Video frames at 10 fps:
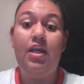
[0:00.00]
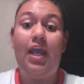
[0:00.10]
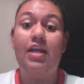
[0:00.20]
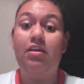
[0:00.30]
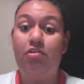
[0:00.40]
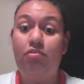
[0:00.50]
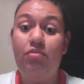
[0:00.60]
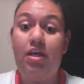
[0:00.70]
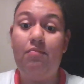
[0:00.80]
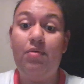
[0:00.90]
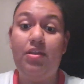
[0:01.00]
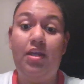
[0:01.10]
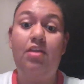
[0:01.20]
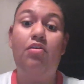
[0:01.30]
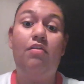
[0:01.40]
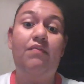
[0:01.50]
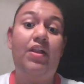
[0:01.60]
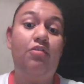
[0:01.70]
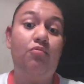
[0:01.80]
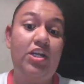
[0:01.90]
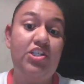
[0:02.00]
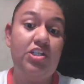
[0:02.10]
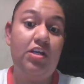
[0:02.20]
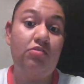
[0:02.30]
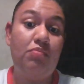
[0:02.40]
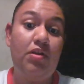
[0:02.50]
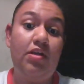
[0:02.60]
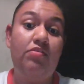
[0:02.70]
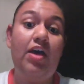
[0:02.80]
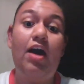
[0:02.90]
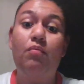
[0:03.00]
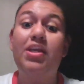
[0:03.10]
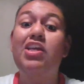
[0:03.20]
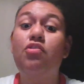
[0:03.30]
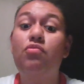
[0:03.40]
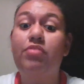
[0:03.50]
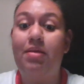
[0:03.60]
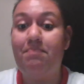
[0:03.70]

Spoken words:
and include that within our evaluation as well as how we use